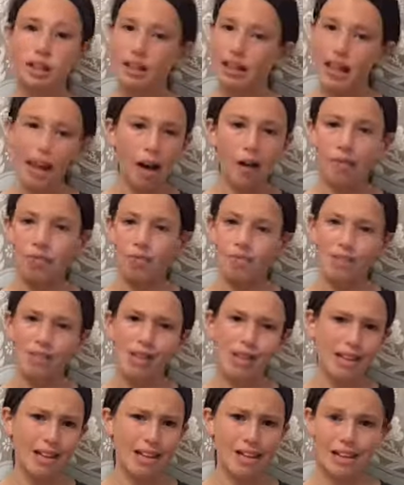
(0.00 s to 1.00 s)
yeah,
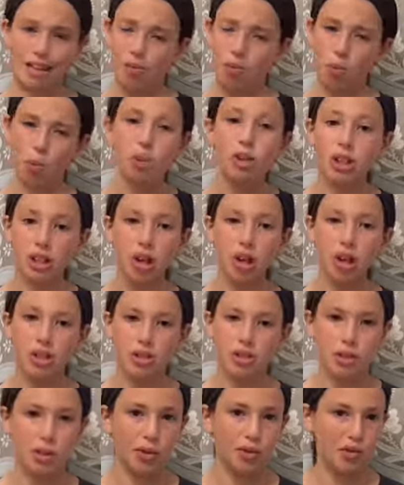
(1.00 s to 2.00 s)
it's really hard
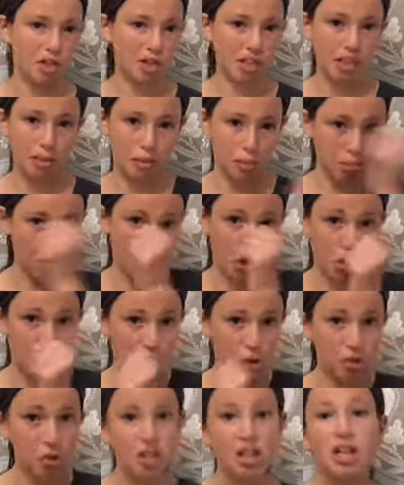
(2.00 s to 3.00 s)
to do with just
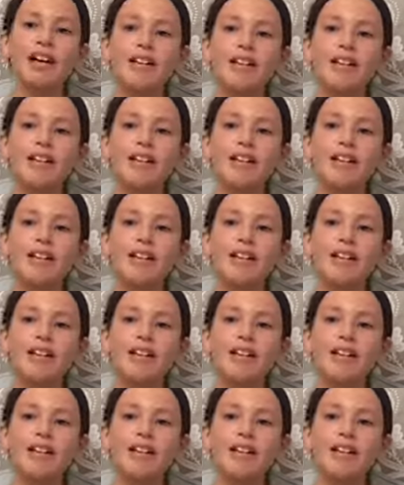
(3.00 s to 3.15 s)
markers.